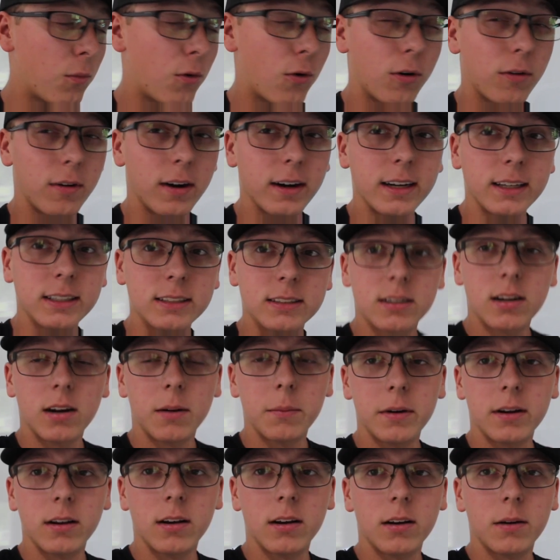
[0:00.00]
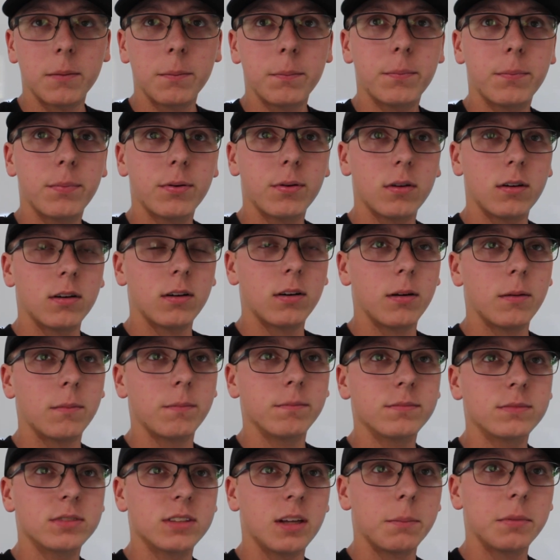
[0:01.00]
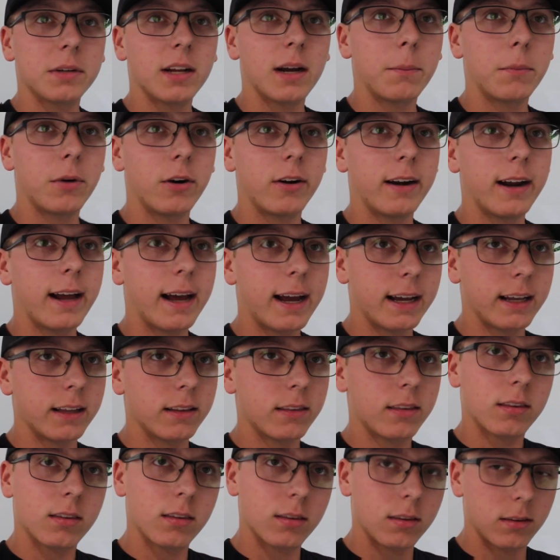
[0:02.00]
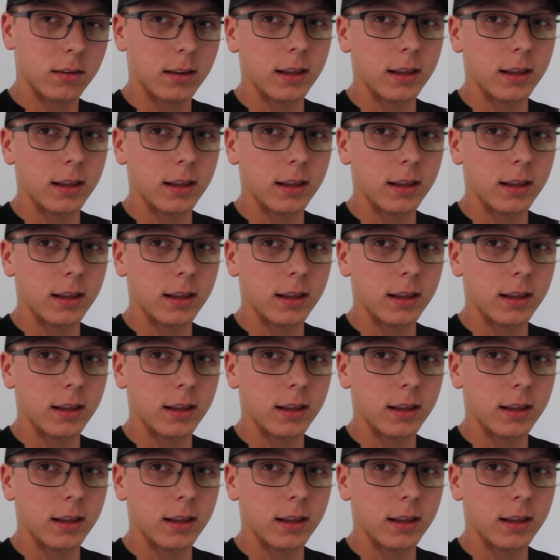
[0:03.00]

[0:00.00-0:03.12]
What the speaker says: more race coming up, September 9th.